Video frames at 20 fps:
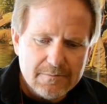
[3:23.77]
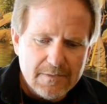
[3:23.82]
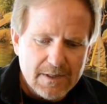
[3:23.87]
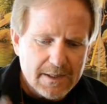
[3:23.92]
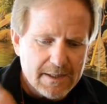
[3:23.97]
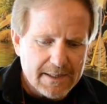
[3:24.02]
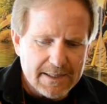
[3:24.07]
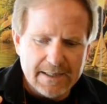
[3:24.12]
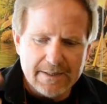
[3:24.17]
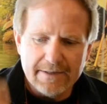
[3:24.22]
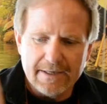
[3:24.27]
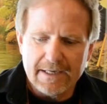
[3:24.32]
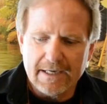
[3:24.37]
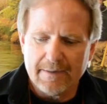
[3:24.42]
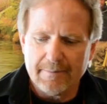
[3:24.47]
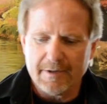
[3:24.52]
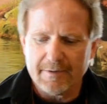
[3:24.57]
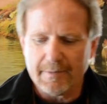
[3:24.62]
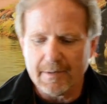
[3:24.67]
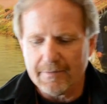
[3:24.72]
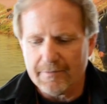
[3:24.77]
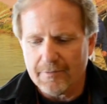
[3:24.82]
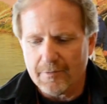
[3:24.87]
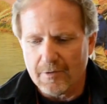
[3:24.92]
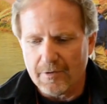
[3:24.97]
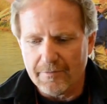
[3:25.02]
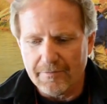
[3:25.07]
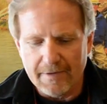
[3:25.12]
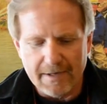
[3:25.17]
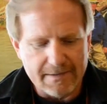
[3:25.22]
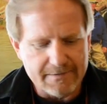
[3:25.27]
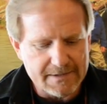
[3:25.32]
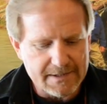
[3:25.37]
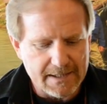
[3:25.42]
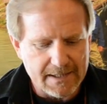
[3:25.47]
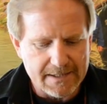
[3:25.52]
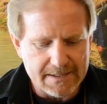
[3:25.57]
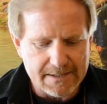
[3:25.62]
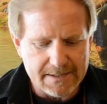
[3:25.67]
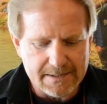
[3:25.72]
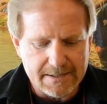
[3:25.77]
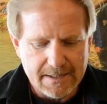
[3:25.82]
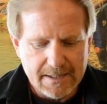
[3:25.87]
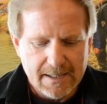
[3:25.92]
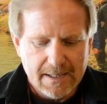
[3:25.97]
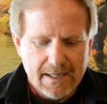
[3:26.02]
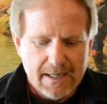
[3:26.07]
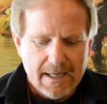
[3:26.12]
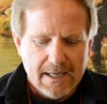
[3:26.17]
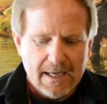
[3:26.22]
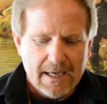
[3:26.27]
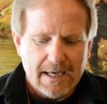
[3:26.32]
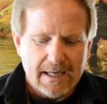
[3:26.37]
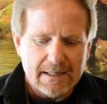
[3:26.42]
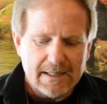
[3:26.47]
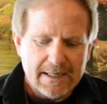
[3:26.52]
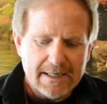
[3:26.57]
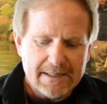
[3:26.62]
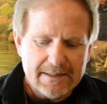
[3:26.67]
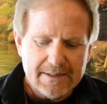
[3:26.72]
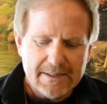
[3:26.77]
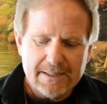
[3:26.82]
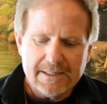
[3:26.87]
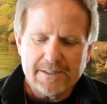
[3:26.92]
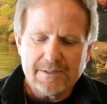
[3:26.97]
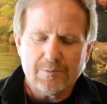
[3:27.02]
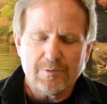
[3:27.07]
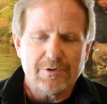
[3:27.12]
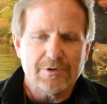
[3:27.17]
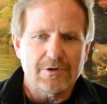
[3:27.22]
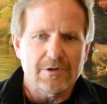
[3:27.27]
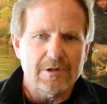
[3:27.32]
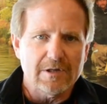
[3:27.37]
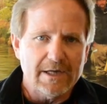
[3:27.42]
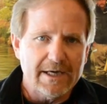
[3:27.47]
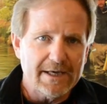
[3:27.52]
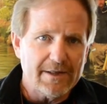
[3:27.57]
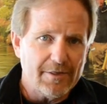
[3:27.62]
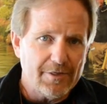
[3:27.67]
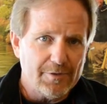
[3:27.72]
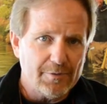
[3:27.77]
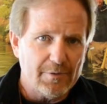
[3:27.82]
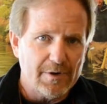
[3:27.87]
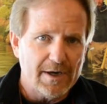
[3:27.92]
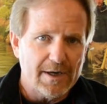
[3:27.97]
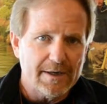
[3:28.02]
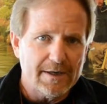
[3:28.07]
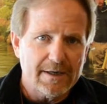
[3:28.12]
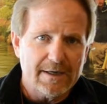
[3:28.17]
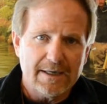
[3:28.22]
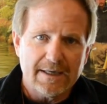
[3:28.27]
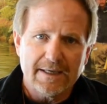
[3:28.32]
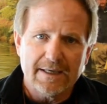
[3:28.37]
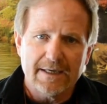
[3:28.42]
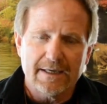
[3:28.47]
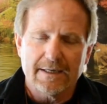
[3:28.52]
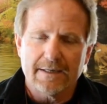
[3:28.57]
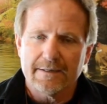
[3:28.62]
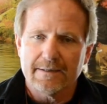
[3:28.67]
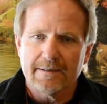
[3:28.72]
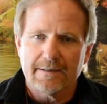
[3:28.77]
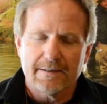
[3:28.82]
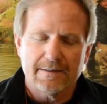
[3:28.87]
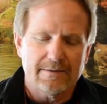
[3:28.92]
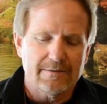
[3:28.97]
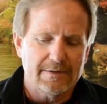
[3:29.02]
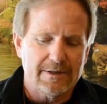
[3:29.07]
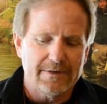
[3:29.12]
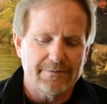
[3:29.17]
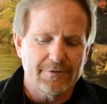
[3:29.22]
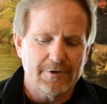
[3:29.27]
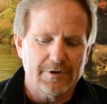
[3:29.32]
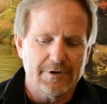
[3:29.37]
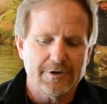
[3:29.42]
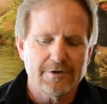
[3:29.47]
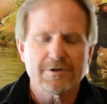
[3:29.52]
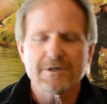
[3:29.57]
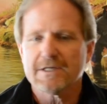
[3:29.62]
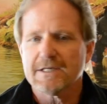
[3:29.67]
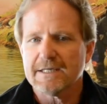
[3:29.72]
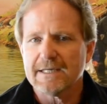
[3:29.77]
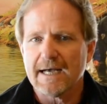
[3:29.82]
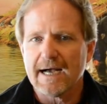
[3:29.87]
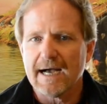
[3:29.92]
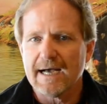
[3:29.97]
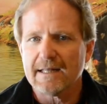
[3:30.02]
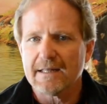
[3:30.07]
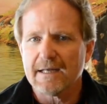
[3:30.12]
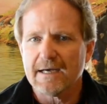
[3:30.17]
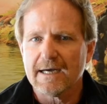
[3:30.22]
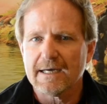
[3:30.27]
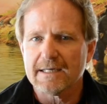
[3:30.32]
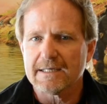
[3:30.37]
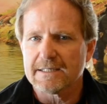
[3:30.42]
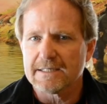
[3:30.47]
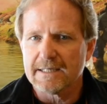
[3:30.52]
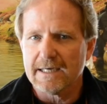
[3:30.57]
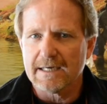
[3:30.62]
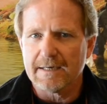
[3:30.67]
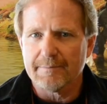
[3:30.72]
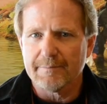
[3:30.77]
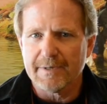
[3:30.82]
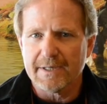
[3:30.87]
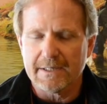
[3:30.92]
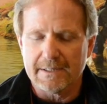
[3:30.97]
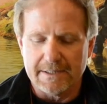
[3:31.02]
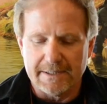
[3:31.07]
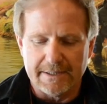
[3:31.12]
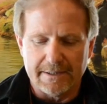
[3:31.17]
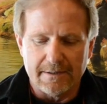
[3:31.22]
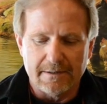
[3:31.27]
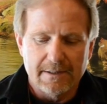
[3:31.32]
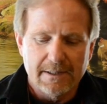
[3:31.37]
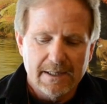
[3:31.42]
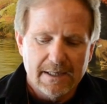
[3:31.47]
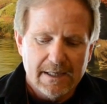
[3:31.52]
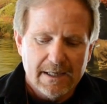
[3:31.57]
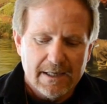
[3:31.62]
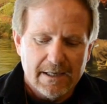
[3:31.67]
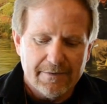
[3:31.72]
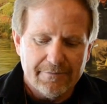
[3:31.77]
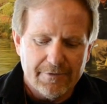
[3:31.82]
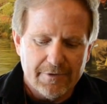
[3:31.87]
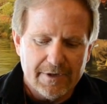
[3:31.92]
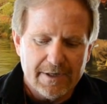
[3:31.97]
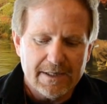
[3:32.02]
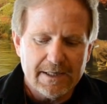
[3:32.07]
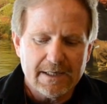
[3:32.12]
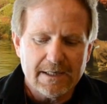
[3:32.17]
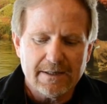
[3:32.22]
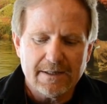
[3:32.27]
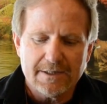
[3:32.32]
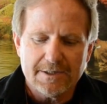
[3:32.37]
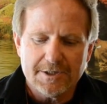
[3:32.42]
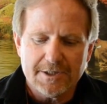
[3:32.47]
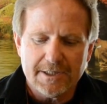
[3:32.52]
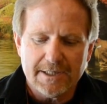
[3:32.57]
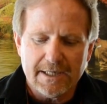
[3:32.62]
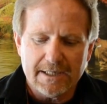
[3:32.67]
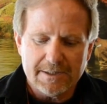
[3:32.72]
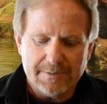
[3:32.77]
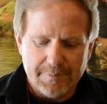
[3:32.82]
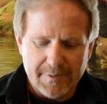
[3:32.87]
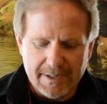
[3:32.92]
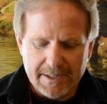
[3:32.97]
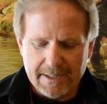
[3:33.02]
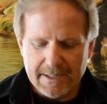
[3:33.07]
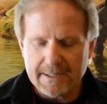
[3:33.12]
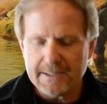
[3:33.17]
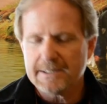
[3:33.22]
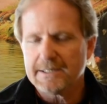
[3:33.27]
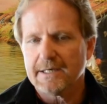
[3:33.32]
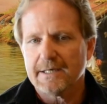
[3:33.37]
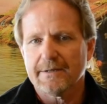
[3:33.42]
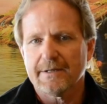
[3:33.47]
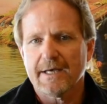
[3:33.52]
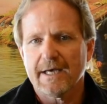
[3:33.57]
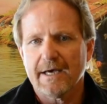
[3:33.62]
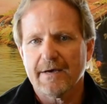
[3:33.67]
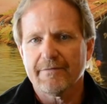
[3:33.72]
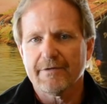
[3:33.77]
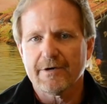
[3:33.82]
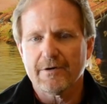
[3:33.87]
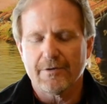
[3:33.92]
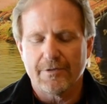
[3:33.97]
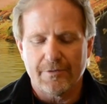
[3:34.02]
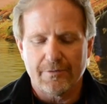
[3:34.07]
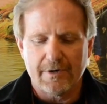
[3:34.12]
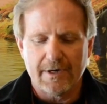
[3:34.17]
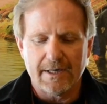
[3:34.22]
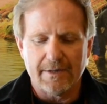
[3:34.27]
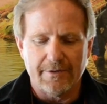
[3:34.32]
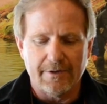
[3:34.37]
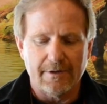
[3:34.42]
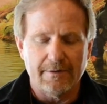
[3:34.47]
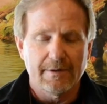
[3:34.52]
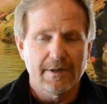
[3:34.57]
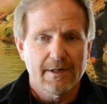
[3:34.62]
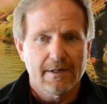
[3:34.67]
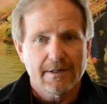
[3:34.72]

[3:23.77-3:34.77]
And again, they come in about four or five sizes. I like these with the light thread. And again, if you're using nylon, it's not a big deal. If you get into the GSPs and the heavier thread, the